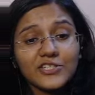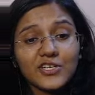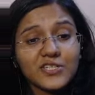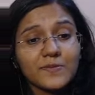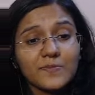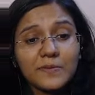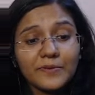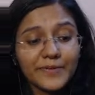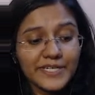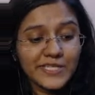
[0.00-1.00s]
judges people
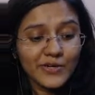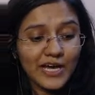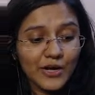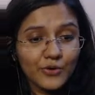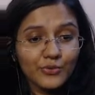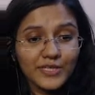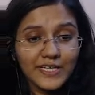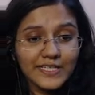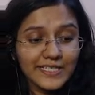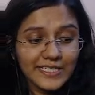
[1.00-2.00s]
based on how they
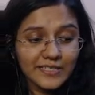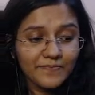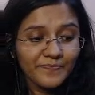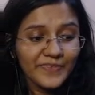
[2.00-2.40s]
treat him.